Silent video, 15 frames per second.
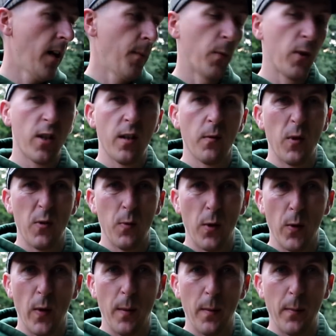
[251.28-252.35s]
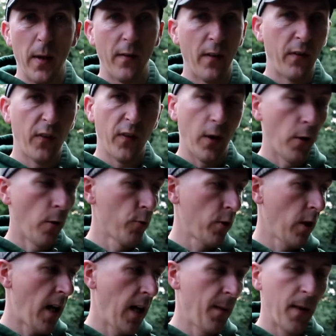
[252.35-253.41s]
which we're doing a bit of everything on
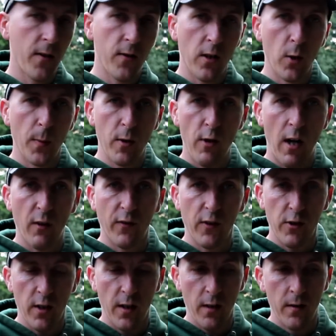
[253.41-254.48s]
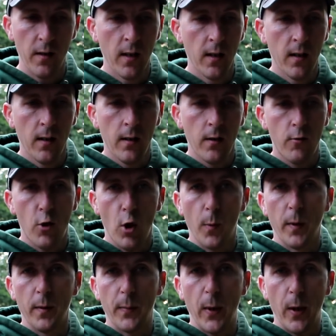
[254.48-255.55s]
ultralight. I managed to do my trout fishing and
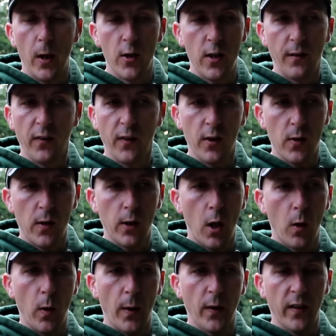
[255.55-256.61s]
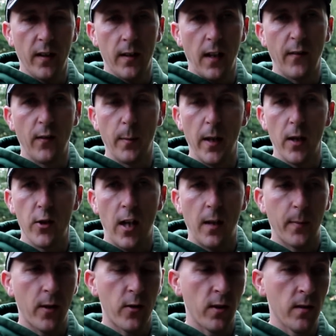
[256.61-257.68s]
chub and perch and everything, so I got away with it, even a bit of
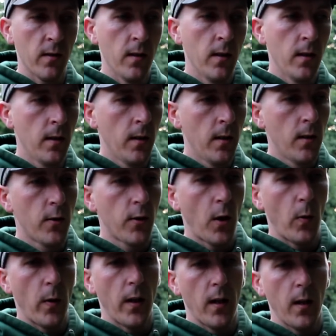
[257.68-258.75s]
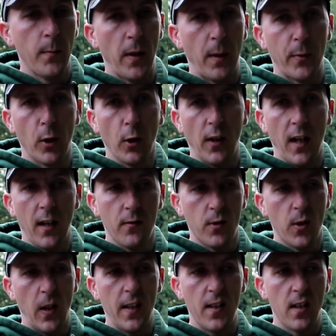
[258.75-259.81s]
jack bashing. So, but I broke that,
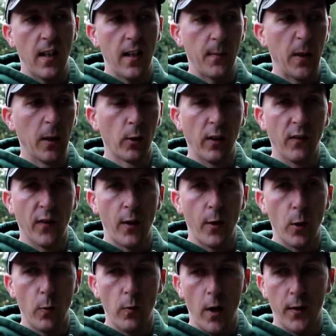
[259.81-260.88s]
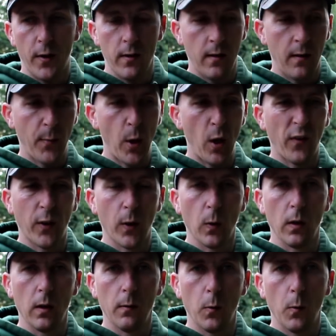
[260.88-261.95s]
so I've been looking for a new rod. I bought a
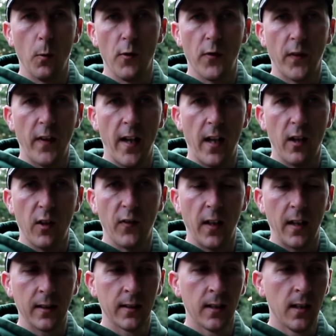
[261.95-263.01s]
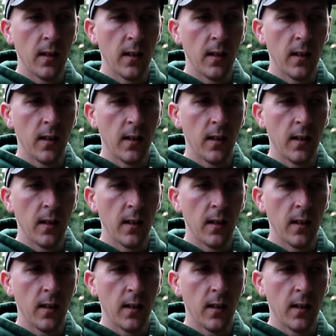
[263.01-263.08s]
few ones for various things,